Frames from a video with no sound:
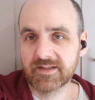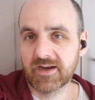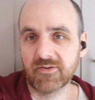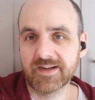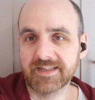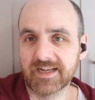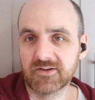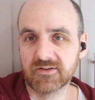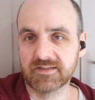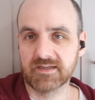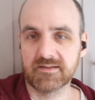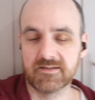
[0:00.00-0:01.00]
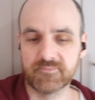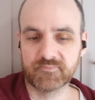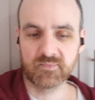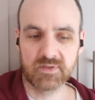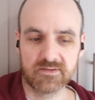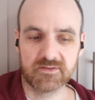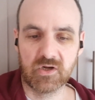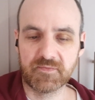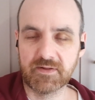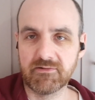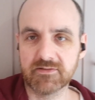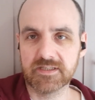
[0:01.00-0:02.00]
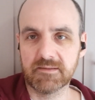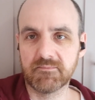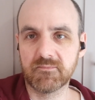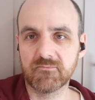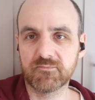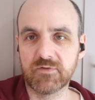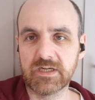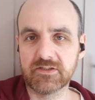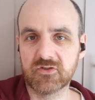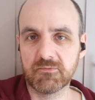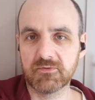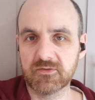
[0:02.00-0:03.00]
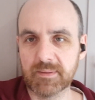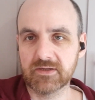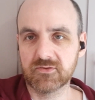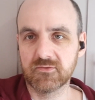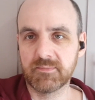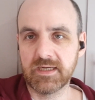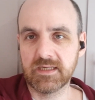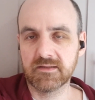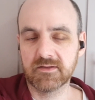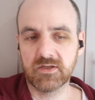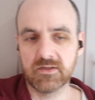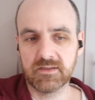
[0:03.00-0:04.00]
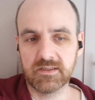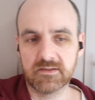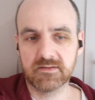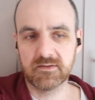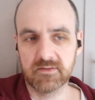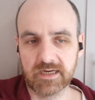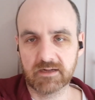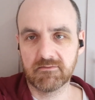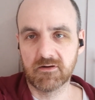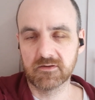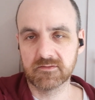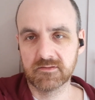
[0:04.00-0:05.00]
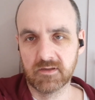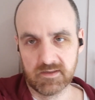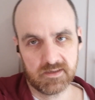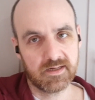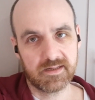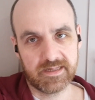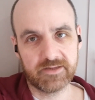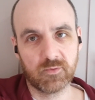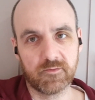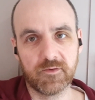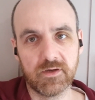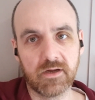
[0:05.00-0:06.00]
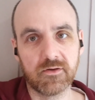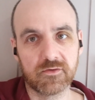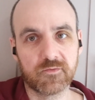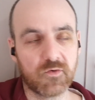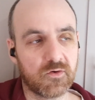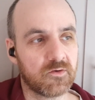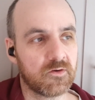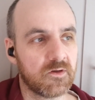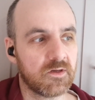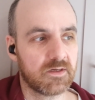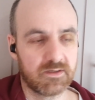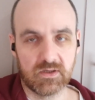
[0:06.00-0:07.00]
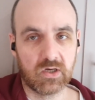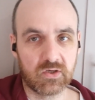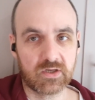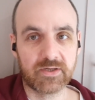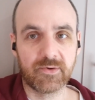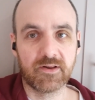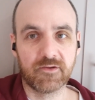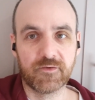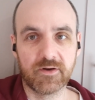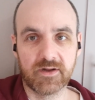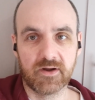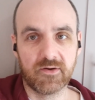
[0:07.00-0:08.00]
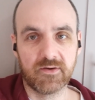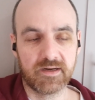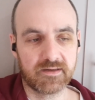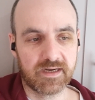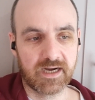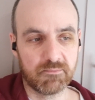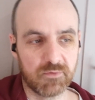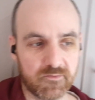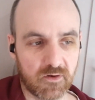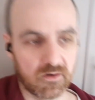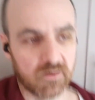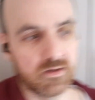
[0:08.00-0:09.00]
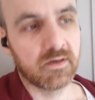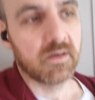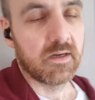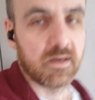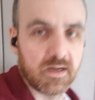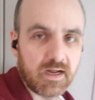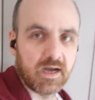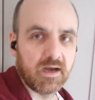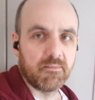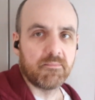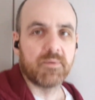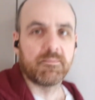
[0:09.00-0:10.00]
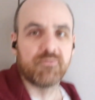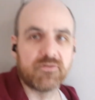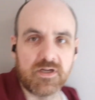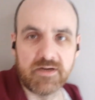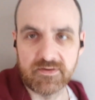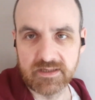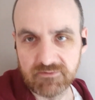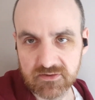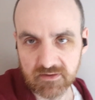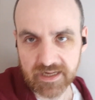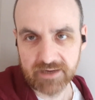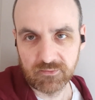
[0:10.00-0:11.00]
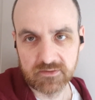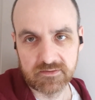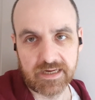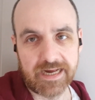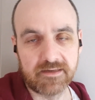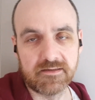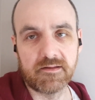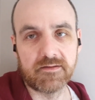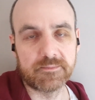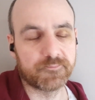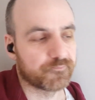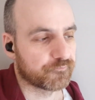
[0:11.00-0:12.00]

They don't get that context. So if there is some really super special meaning that you need to get across, that's what a footnote is for. You can do it in the footnote and kind of move on. But preserving the original language adds nothing.